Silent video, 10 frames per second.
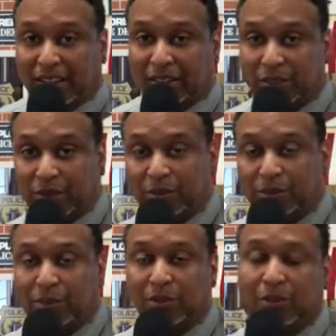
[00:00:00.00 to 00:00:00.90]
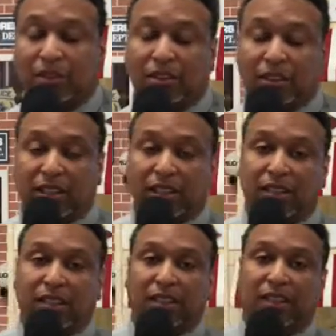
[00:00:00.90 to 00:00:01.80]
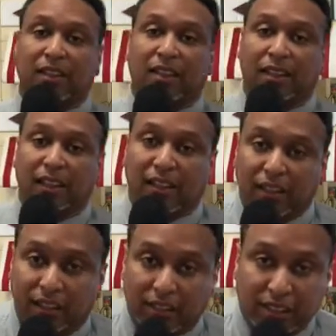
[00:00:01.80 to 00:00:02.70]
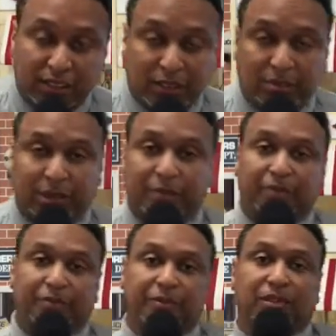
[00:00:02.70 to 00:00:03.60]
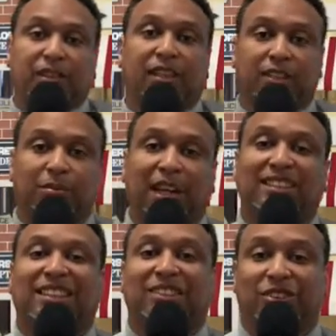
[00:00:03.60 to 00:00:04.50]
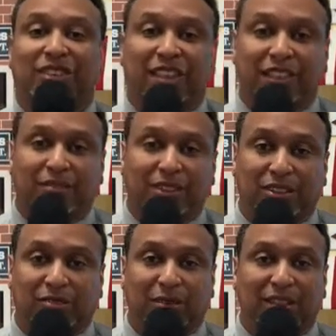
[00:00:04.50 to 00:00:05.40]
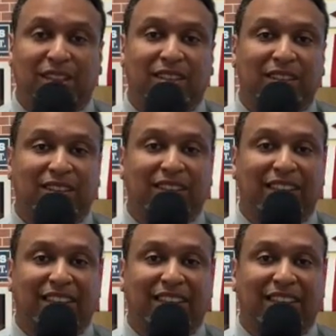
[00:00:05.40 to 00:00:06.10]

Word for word: and to the customer. Customer has to understand the vision because